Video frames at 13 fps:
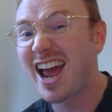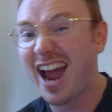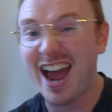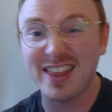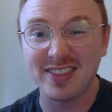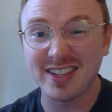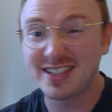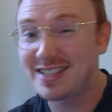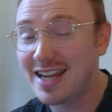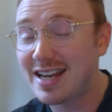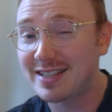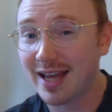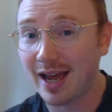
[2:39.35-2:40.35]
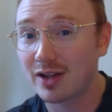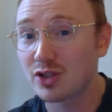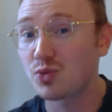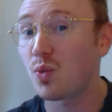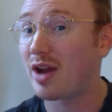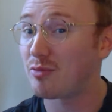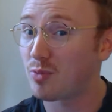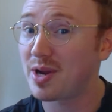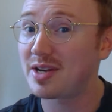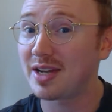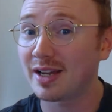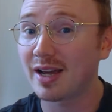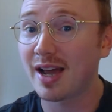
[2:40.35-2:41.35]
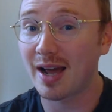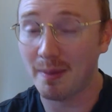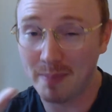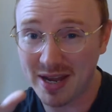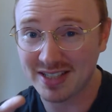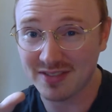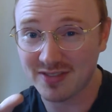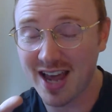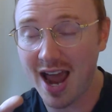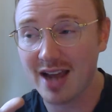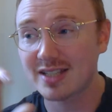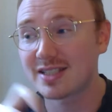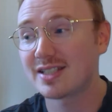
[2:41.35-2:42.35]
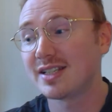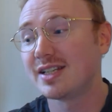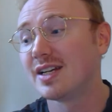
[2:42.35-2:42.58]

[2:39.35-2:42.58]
and the details when reading a piece of text.